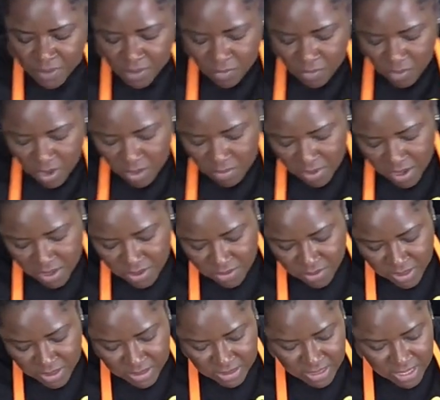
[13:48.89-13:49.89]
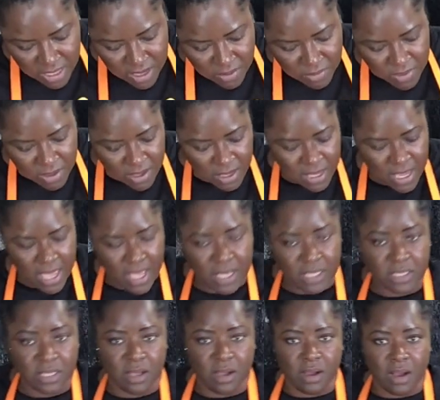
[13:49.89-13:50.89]
One way you can tell when your
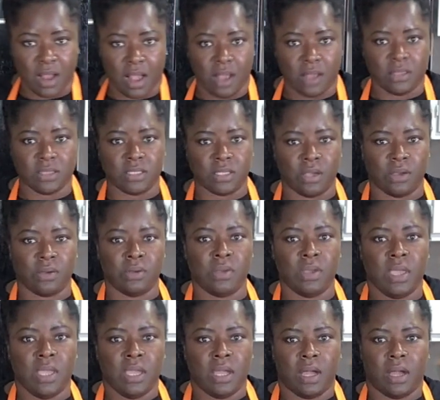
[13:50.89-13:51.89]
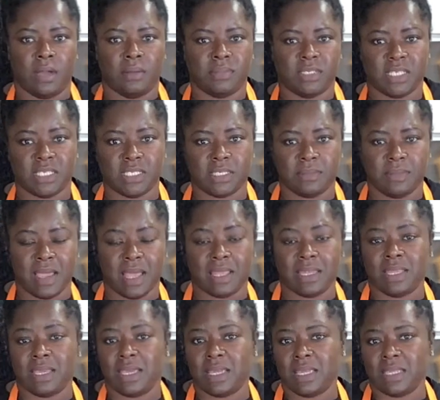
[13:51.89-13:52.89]
cakes are also just about
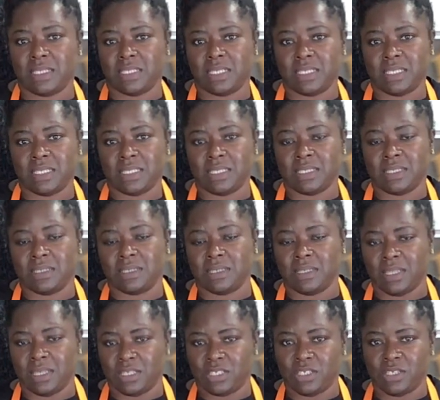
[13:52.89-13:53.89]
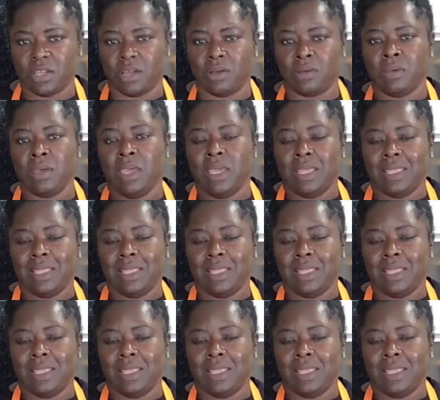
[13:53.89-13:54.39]
done, and just to let you know,